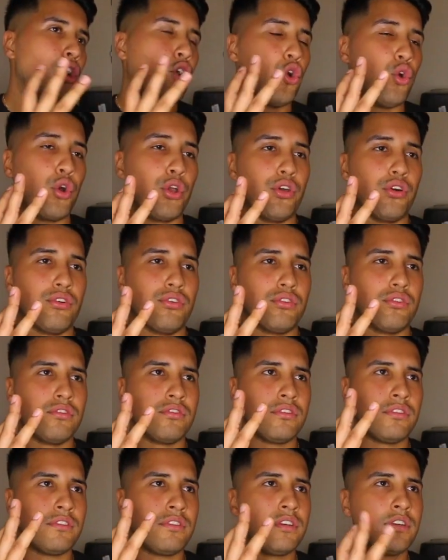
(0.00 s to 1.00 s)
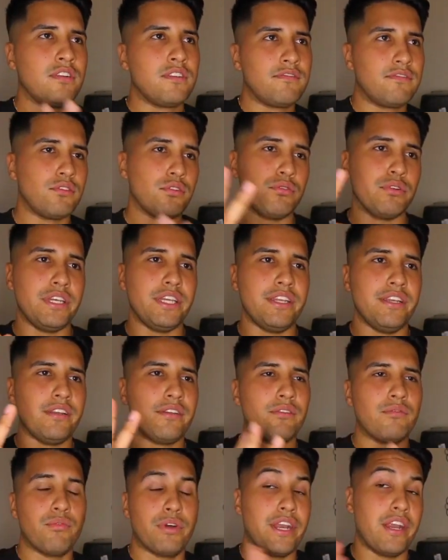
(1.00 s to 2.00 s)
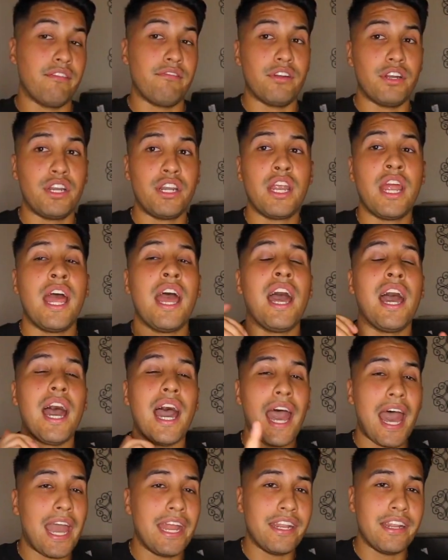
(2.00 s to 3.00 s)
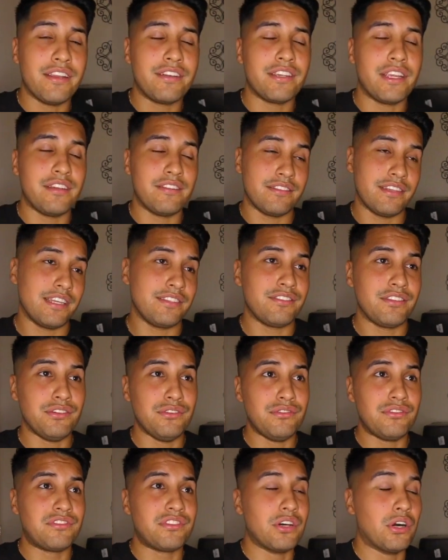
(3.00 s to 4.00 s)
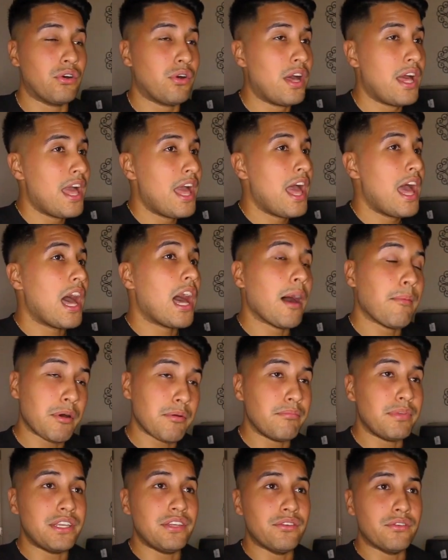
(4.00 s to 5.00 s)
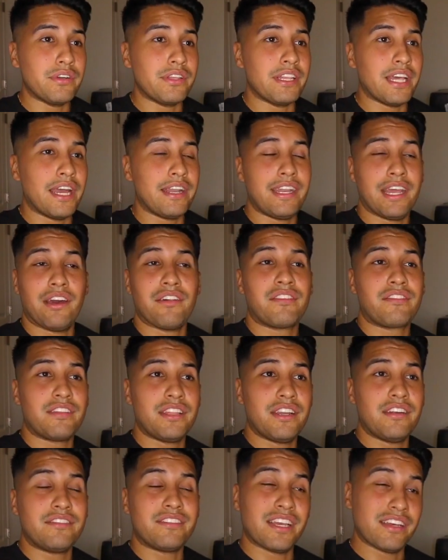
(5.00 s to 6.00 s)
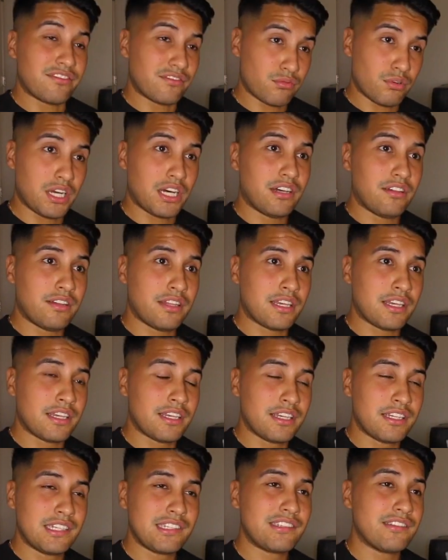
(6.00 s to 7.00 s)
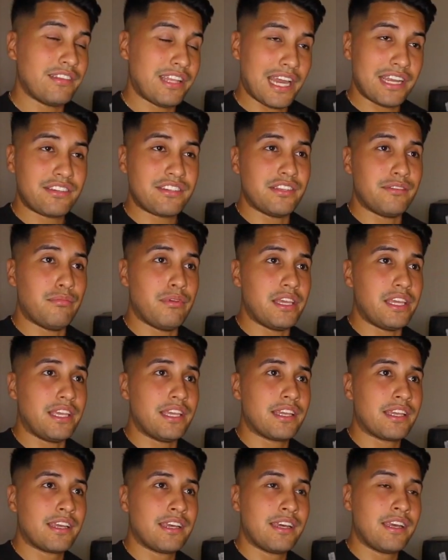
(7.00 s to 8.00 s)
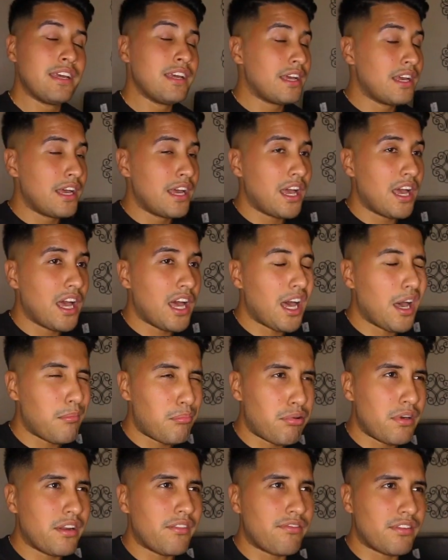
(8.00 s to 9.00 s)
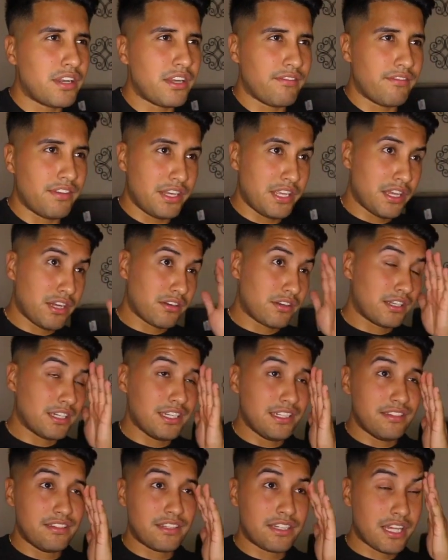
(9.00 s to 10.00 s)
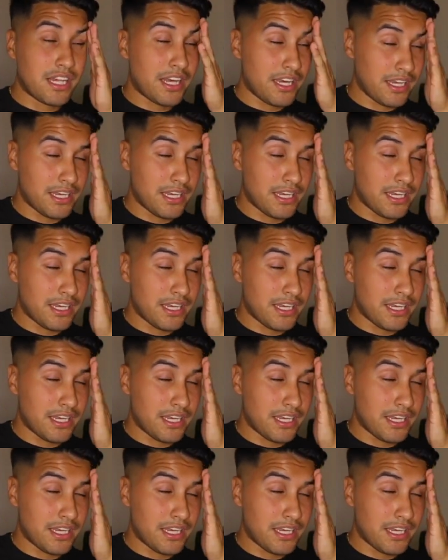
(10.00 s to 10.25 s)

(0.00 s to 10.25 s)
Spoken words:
oil, fluid, whatever, I need to change that too, so I'm gonna be doing that downstairs as well. So that should be a pretty funny video, because